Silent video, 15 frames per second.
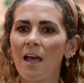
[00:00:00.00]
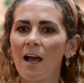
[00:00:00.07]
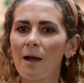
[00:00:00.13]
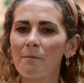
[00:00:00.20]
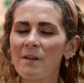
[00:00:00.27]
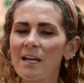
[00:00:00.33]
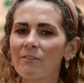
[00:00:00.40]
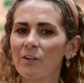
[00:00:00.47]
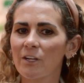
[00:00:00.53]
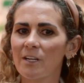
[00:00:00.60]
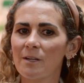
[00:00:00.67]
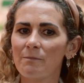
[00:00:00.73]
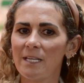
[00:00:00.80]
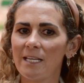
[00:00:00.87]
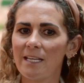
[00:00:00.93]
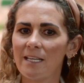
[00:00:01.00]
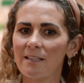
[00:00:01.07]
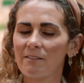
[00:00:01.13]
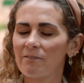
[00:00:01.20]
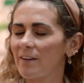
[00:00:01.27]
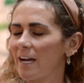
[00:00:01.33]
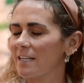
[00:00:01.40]
I'm never going to be
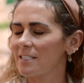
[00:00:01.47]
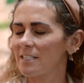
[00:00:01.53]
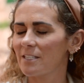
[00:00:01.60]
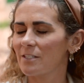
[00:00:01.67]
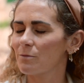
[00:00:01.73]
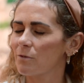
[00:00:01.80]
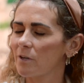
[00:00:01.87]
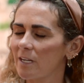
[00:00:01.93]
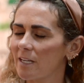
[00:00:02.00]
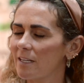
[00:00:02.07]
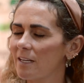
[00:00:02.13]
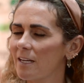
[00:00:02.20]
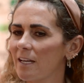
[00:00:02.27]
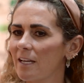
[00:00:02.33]
the fastest one,